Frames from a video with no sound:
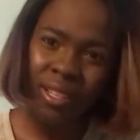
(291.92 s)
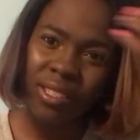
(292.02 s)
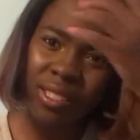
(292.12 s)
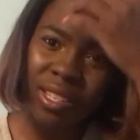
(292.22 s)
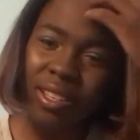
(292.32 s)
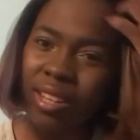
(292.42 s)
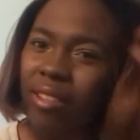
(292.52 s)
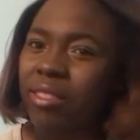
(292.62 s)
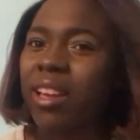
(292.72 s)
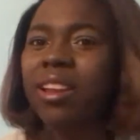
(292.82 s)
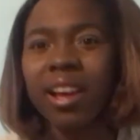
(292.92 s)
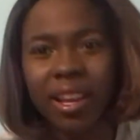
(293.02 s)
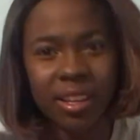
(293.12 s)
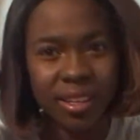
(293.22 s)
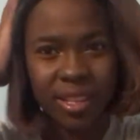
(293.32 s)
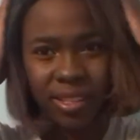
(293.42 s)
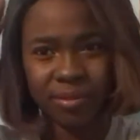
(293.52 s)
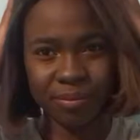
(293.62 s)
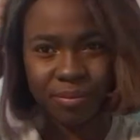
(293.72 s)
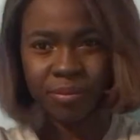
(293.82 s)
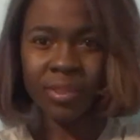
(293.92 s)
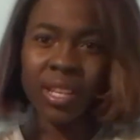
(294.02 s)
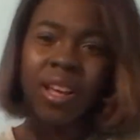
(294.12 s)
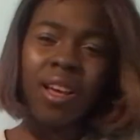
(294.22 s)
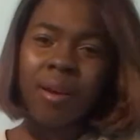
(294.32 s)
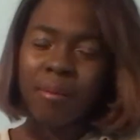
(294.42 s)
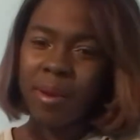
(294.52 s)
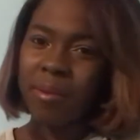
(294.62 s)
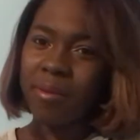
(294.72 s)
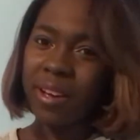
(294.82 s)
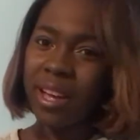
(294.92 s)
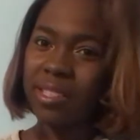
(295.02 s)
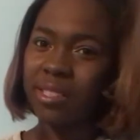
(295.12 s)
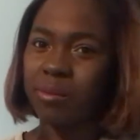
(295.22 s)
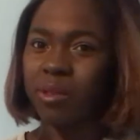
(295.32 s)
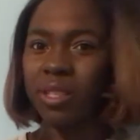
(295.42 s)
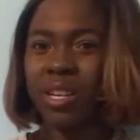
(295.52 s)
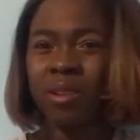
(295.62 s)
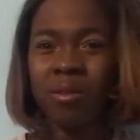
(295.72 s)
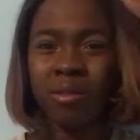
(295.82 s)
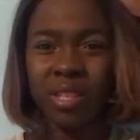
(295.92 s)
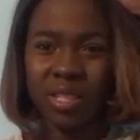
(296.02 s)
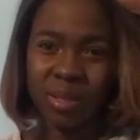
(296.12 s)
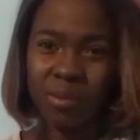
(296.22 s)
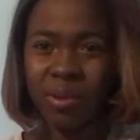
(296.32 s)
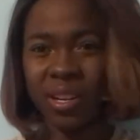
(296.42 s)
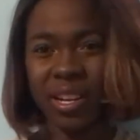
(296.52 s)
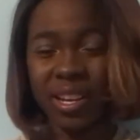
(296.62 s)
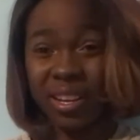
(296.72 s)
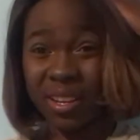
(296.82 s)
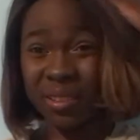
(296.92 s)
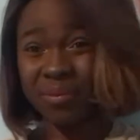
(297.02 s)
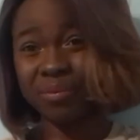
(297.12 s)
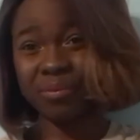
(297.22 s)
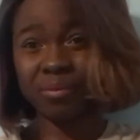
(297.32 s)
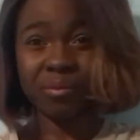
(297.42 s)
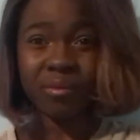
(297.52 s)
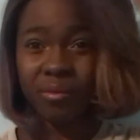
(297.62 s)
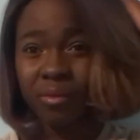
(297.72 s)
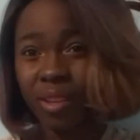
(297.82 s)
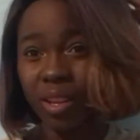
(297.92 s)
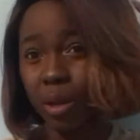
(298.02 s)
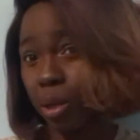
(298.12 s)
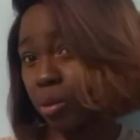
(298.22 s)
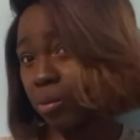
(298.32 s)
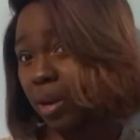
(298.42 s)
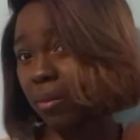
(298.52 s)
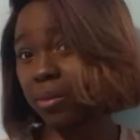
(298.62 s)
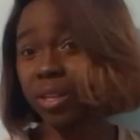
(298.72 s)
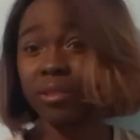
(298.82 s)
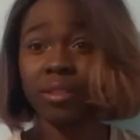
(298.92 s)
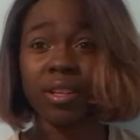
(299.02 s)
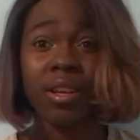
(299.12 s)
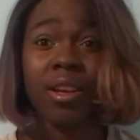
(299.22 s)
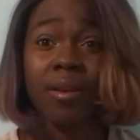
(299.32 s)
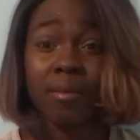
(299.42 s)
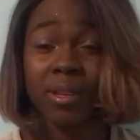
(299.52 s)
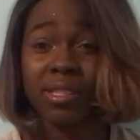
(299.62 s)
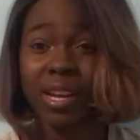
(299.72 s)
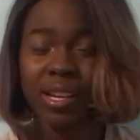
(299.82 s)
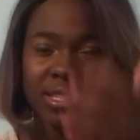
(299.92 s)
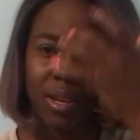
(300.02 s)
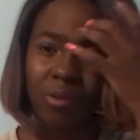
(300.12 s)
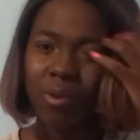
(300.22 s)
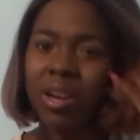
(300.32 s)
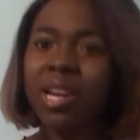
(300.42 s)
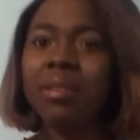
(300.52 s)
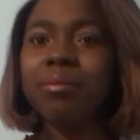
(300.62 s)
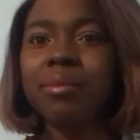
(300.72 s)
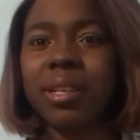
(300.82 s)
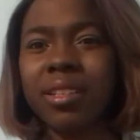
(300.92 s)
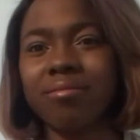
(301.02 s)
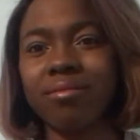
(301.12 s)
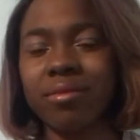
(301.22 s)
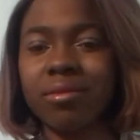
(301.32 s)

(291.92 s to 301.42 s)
still not that high. And maybe if I add some more holding spray, it'll probably be as high as I want, but